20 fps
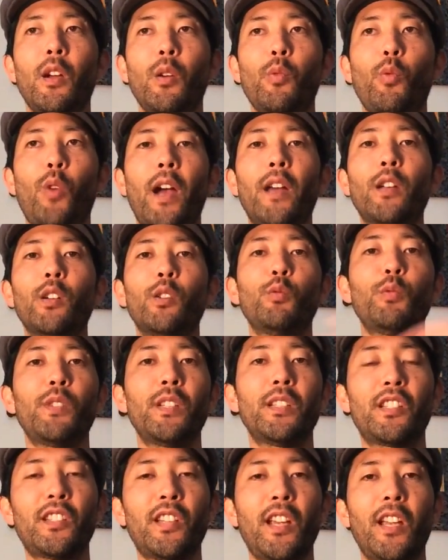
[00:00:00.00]
Why don't
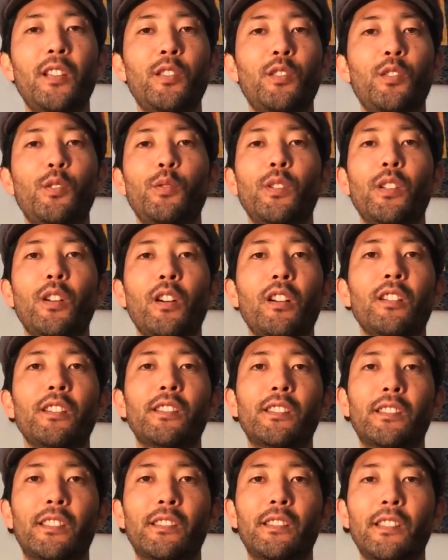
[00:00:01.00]
we change who we are?
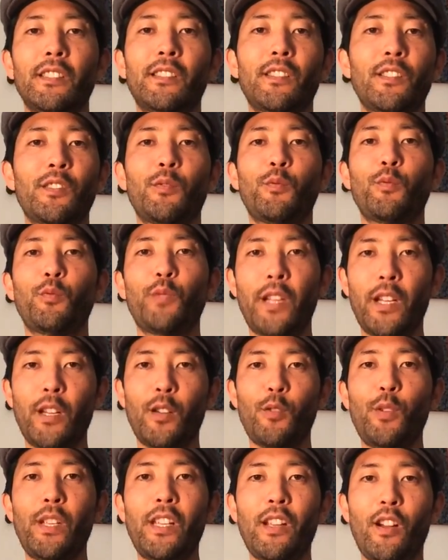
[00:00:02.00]
It's just
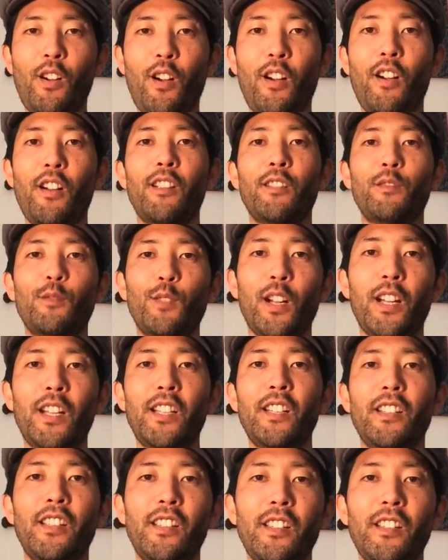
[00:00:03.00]
here we are,
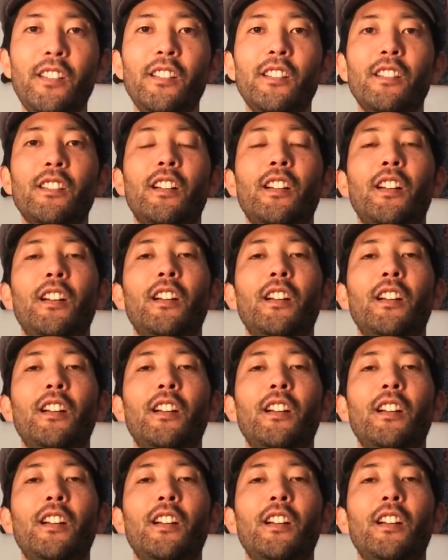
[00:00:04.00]
right here,